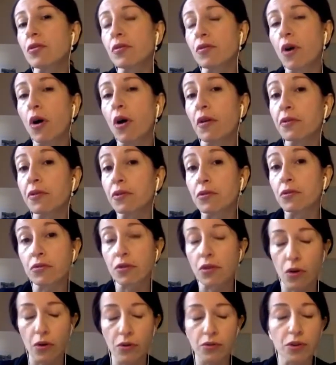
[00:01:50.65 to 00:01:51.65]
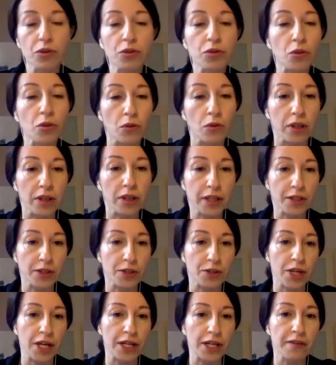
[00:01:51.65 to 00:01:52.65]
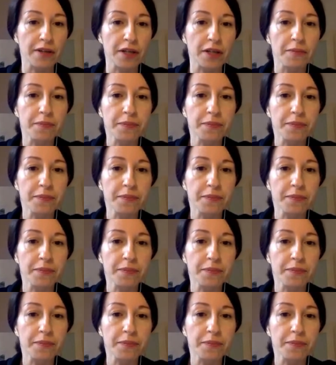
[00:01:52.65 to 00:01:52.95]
on the soul in general.